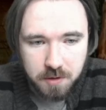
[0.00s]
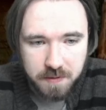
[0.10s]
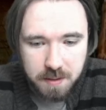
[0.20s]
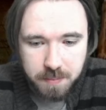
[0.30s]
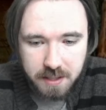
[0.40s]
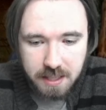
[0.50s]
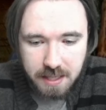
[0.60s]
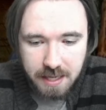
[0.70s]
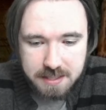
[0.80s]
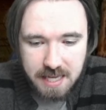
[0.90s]
in by
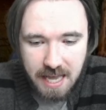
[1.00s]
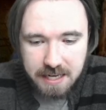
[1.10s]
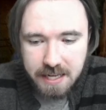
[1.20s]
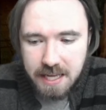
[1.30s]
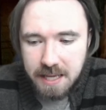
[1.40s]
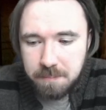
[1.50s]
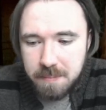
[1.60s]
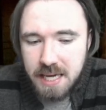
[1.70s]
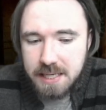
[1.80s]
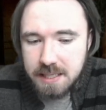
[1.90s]
clicking enter, and
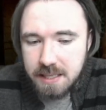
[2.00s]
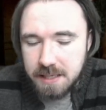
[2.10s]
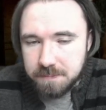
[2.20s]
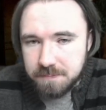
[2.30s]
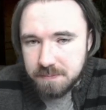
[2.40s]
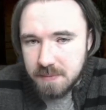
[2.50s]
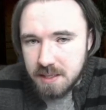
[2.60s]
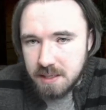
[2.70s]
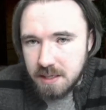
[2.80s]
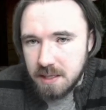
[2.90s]
immediately
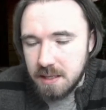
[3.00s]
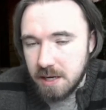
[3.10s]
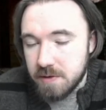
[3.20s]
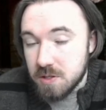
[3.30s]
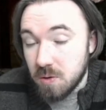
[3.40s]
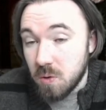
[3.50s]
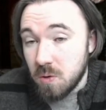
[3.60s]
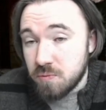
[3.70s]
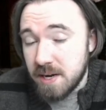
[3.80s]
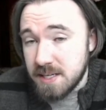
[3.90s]
there is
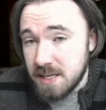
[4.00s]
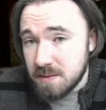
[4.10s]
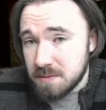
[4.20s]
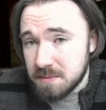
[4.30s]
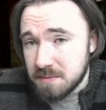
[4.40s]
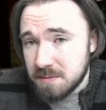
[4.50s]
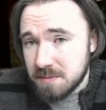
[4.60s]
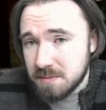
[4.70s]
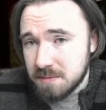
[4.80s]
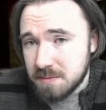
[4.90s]
already
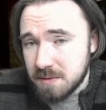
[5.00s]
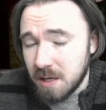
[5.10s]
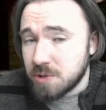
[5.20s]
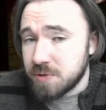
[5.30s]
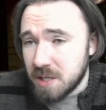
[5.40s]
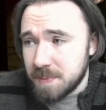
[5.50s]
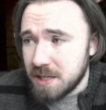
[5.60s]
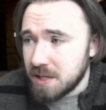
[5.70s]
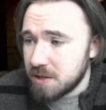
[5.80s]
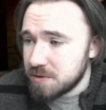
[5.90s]
a trick
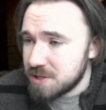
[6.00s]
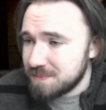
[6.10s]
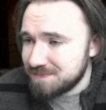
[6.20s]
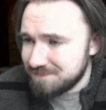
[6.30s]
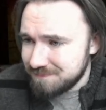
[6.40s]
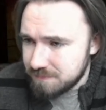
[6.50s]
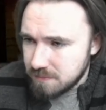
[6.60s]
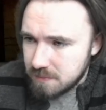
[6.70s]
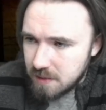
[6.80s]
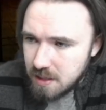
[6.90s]
being used.
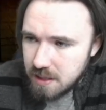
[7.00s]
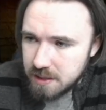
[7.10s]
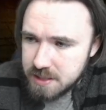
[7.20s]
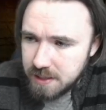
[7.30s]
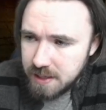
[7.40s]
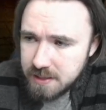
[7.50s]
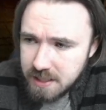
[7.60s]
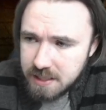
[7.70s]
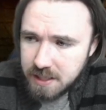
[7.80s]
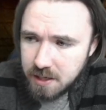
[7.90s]
See, in
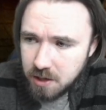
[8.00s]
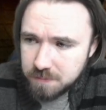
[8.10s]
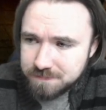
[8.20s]
DDO,